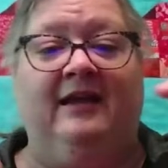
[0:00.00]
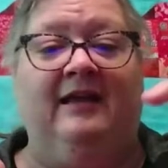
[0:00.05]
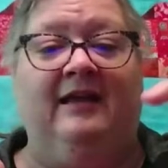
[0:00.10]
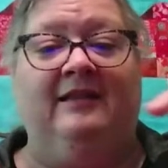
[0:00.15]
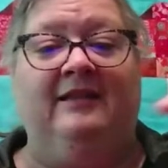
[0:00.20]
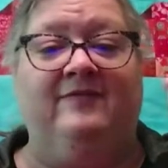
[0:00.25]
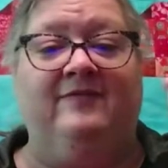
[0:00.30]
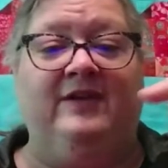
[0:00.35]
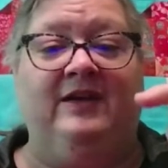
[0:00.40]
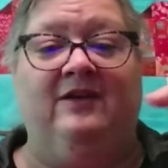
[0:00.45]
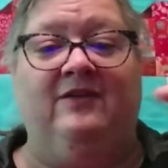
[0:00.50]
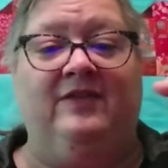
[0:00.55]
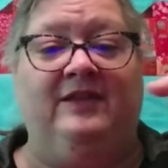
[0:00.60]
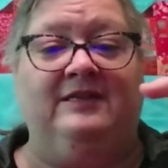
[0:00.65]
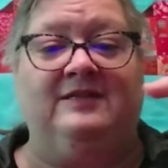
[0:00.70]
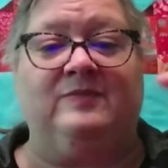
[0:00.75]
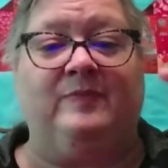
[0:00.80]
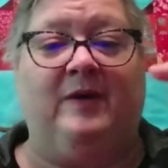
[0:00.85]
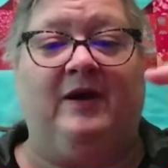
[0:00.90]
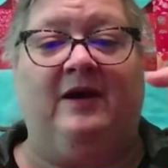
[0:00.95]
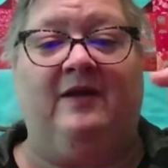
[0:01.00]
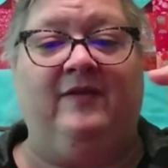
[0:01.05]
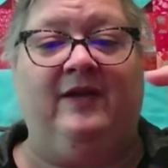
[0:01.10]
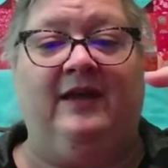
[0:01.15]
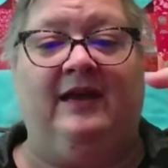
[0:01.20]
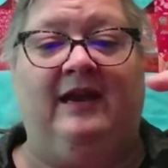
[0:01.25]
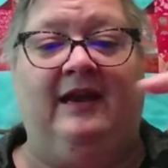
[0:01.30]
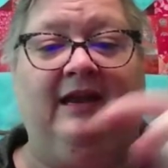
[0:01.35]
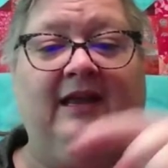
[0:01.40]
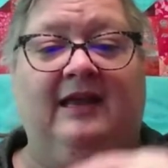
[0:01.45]
I live near this part of
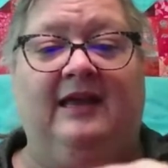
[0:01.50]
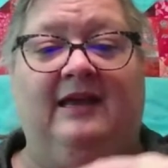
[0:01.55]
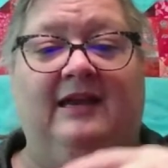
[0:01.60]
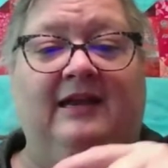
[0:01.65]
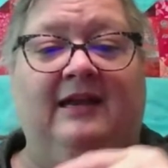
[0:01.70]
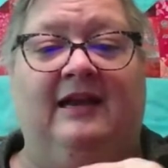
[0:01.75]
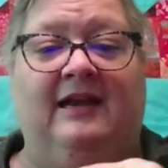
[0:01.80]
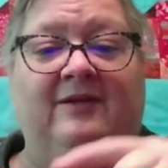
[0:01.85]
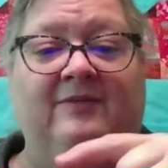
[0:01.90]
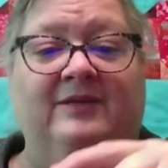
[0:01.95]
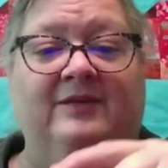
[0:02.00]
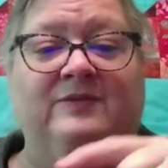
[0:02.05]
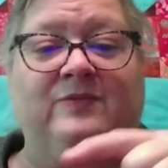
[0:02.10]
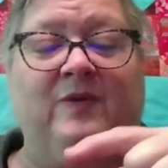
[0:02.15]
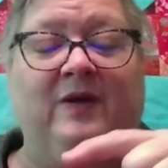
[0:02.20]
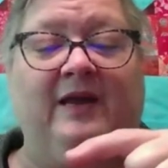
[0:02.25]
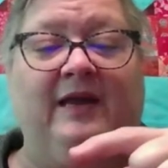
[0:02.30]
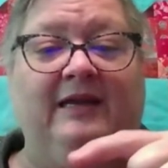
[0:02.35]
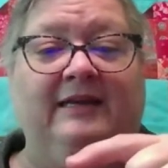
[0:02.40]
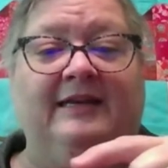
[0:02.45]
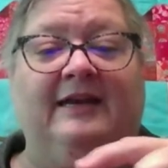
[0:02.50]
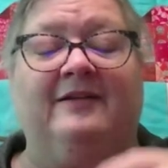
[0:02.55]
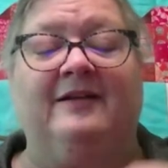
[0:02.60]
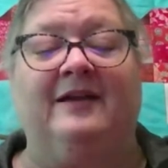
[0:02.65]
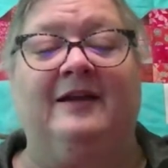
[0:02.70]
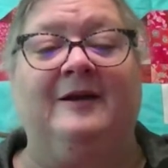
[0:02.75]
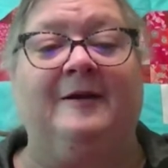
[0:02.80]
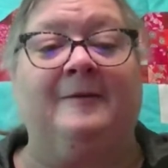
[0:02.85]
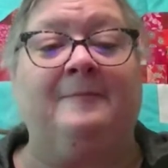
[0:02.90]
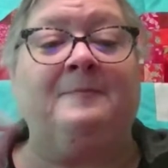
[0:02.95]
Connecticut and I was working down
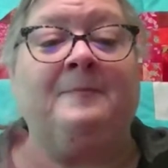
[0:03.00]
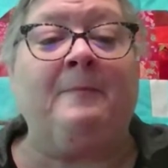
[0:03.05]
here.